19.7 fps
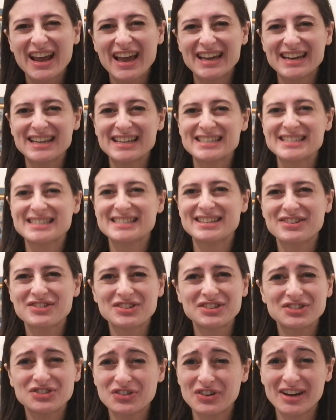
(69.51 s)
any
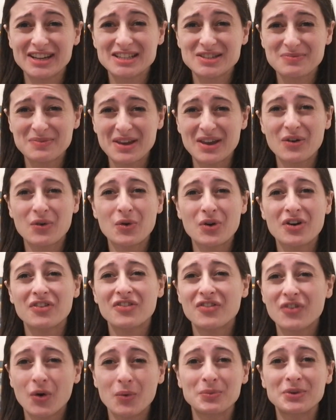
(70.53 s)
secret recipe or
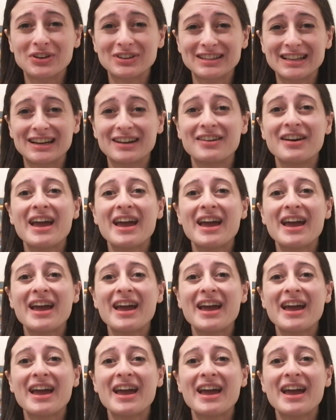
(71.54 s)
formula.